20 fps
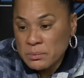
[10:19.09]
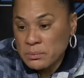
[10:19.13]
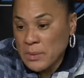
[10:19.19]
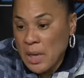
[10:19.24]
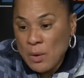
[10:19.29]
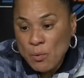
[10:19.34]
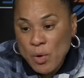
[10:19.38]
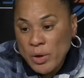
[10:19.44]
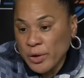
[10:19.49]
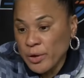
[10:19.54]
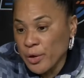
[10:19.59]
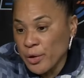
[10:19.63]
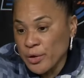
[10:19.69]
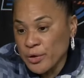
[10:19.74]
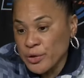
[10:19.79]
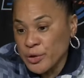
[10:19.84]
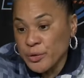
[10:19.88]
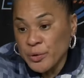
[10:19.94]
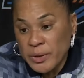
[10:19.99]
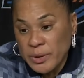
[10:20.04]
I wanted her
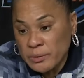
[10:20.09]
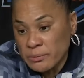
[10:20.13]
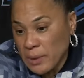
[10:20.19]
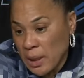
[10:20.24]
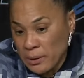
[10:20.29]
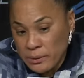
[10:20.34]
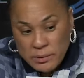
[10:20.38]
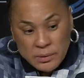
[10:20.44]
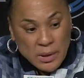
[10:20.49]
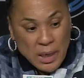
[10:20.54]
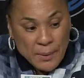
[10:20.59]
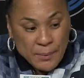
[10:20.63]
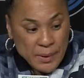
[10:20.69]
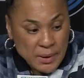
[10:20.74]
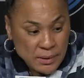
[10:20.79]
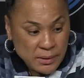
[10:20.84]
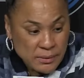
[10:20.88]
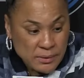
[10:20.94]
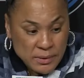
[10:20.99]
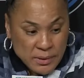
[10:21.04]
to shoot it.
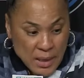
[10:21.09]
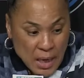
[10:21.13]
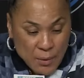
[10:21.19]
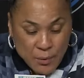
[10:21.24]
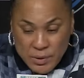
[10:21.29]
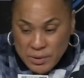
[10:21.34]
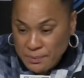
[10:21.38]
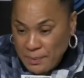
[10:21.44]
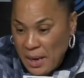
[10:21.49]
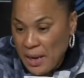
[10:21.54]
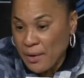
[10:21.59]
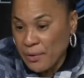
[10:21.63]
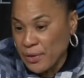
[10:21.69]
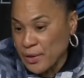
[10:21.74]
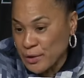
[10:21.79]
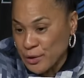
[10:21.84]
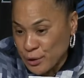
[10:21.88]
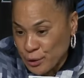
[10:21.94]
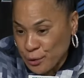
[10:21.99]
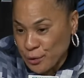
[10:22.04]
I was
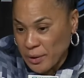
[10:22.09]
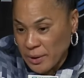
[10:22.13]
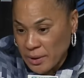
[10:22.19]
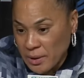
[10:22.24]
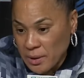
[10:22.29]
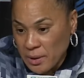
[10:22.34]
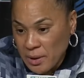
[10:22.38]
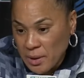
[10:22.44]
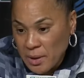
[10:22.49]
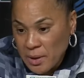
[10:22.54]
mouthing shoot it